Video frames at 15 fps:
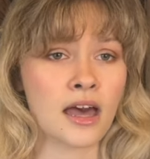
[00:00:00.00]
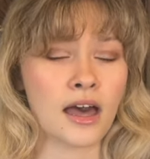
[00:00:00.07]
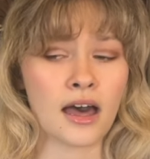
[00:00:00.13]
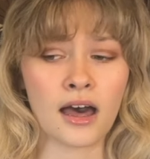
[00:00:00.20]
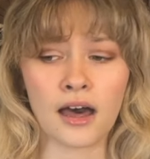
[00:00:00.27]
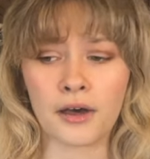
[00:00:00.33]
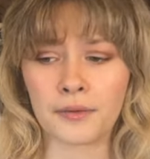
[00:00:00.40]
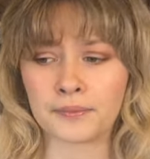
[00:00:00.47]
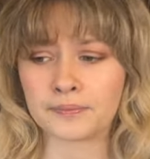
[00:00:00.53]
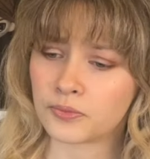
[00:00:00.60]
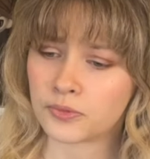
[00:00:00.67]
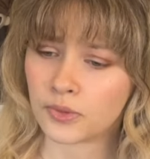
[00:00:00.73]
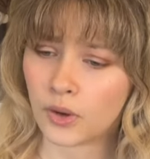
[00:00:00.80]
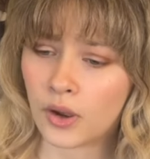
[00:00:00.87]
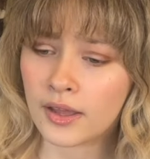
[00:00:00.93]
And
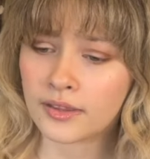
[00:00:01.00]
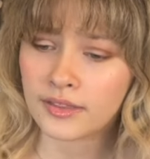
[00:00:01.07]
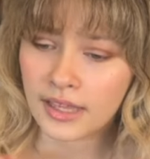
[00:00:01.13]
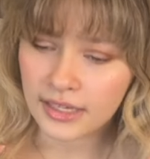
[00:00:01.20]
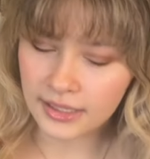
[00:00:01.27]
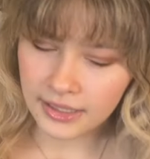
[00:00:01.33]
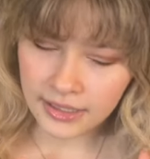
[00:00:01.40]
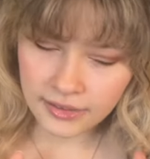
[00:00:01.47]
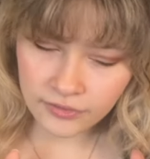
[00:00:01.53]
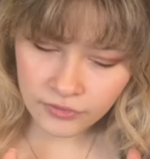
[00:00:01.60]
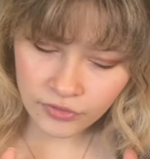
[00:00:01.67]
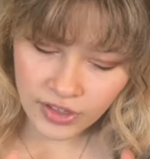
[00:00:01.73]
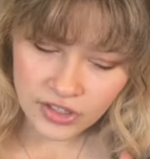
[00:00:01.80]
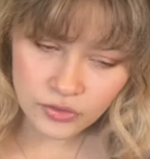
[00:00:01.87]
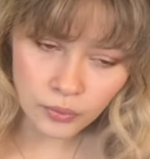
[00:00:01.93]
then in
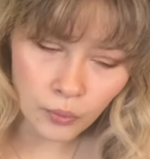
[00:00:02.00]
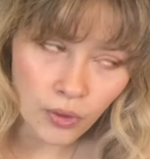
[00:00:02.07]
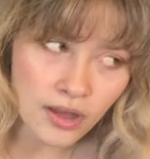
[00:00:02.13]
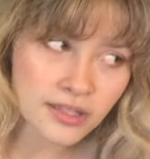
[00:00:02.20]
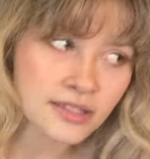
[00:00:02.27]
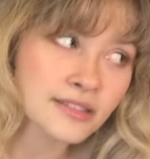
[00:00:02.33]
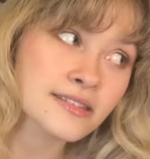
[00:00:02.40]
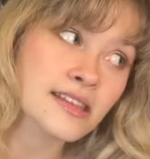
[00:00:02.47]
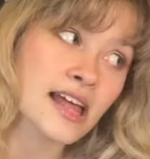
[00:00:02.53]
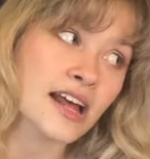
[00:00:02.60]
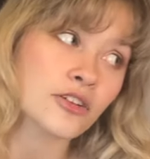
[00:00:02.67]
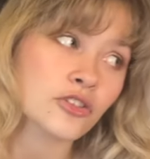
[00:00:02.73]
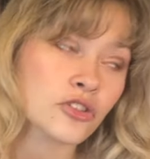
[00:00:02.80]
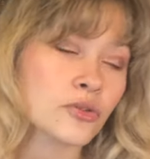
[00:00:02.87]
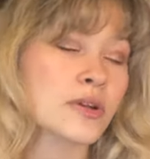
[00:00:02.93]
Phase
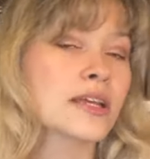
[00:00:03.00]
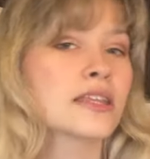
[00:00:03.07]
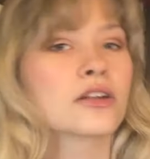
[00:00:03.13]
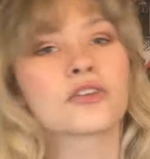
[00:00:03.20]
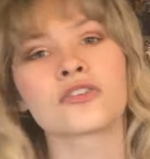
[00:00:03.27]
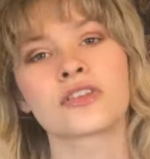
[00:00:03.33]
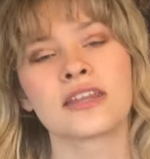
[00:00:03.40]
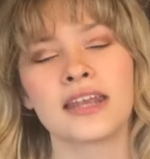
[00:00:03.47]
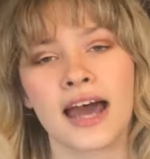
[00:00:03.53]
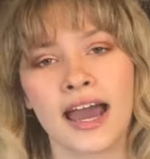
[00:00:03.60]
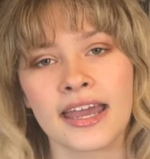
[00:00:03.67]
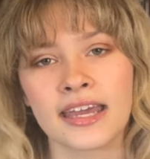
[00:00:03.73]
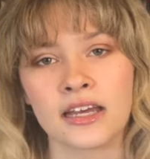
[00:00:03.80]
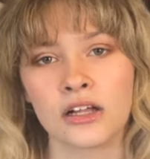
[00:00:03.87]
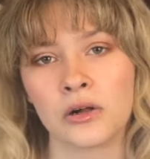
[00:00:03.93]
1/3, there's the
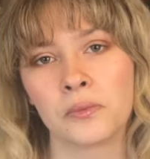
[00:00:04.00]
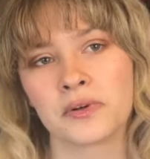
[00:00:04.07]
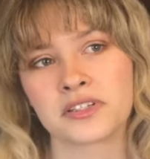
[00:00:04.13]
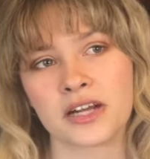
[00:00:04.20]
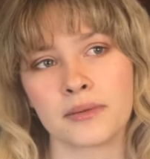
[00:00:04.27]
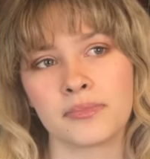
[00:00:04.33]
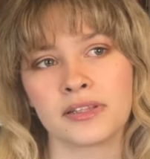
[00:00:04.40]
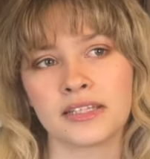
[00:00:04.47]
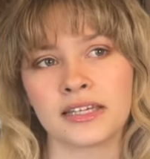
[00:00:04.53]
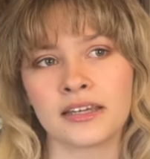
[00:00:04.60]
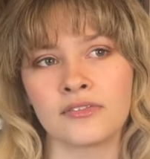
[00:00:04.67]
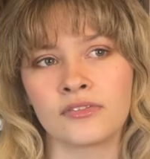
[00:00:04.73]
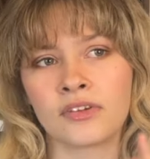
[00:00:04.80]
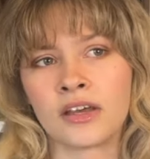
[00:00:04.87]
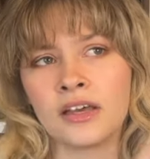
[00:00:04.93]
Nihil, which I
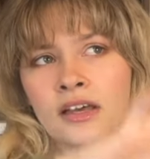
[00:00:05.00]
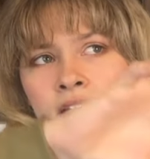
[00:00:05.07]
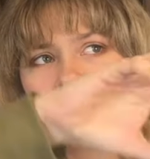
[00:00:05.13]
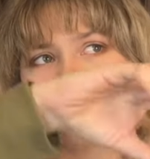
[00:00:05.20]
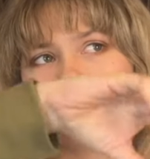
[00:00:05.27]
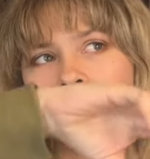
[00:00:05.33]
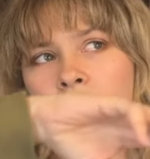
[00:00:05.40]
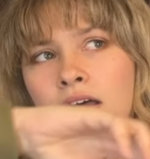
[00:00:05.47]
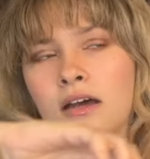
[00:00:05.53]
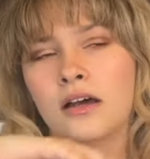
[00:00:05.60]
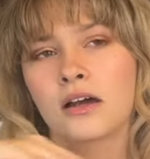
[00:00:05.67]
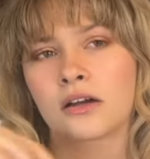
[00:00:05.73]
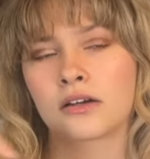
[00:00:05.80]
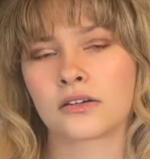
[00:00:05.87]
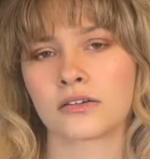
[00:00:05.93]
believe
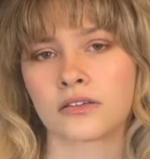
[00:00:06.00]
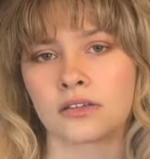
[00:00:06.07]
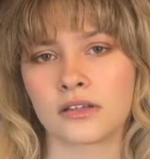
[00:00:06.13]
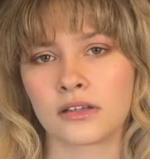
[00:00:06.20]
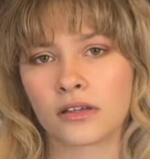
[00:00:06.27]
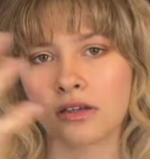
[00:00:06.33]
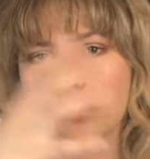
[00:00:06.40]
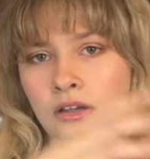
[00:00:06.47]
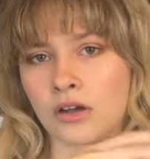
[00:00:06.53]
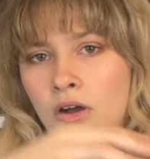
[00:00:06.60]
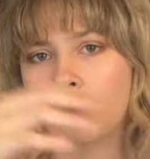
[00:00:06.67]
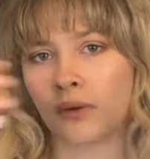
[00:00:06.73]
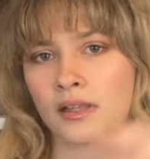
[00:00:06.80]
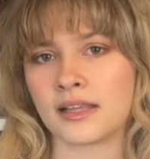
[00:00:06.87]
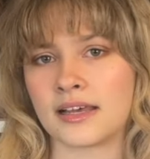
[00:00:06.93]
are
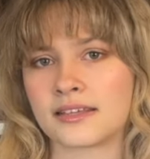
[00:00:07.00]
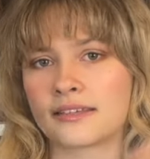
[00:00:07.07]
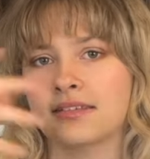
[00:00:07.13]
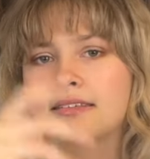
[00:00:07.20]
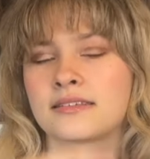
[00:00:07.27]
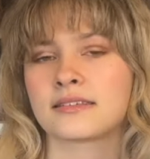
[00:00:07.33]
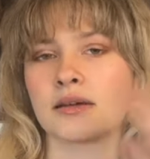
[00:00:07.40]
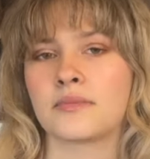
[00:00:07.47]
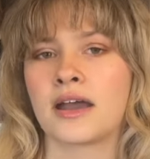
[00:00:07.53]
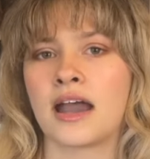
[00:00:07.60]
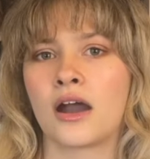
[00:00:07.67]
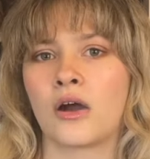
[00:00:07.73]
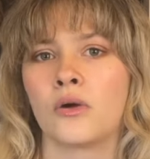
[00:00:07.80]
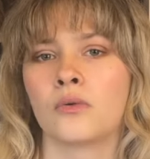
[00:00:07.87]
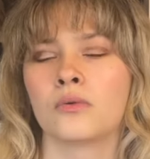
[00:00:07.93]
coalesced
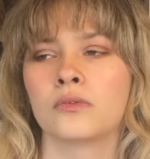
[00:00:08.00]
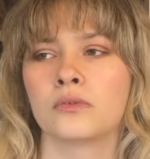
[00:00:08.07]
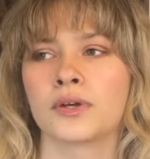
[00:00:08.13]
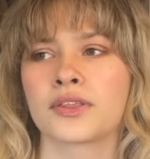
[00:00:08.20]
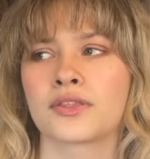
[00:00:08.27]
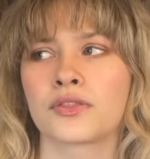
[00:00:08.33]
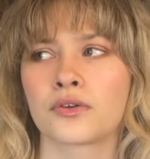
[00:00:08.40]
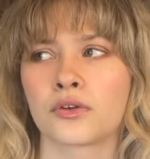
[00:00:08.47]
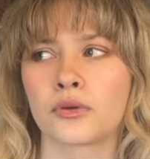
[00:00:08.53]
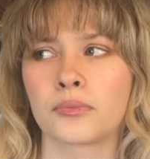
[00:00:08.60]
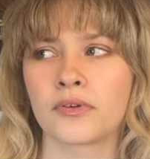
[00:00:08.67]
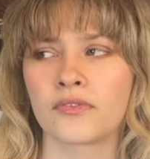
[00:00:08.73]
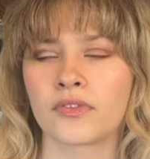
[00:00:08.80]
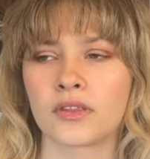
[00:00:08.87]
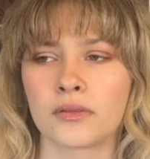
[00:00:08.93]
somehow with the group
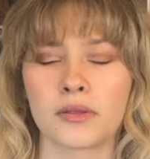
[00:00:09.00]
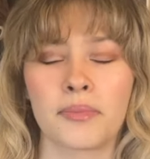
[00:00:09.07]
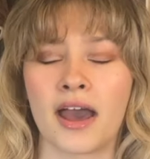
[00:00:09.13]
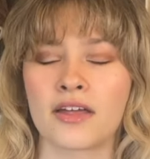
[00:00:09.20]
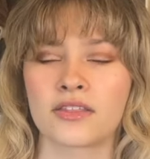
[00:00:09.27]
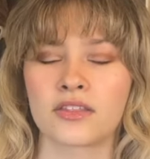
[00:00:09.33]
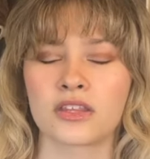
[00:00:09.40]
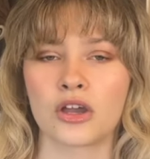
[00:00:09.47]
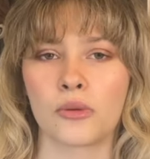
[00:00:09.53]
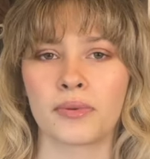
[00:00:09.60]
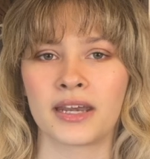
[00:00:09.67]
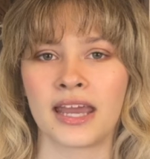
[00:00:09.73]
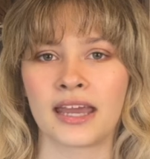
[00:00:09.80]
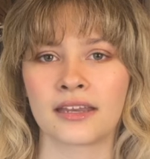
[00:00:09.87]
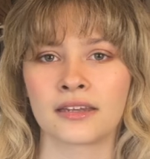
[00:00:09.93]
of the Path of the
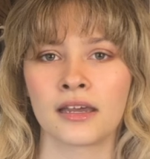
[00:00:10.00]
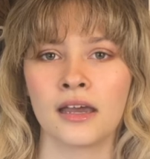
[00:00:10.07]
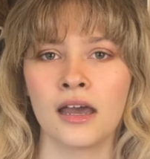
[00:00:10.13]
Open Hand.